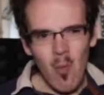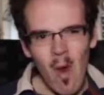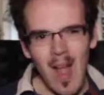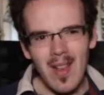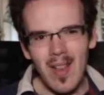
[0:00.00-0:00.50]

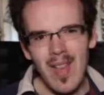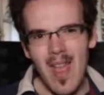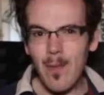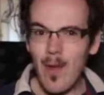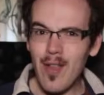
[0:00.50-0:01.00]
Well, on
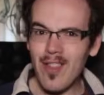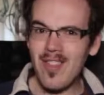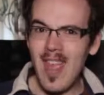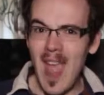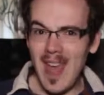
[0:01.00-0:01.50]
their first
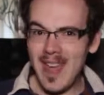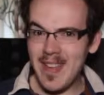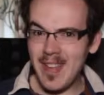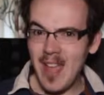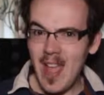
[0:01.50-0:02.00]

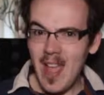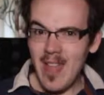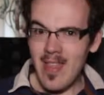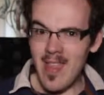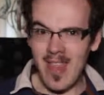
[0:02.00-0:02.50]
date,
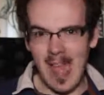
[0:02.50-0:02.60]
this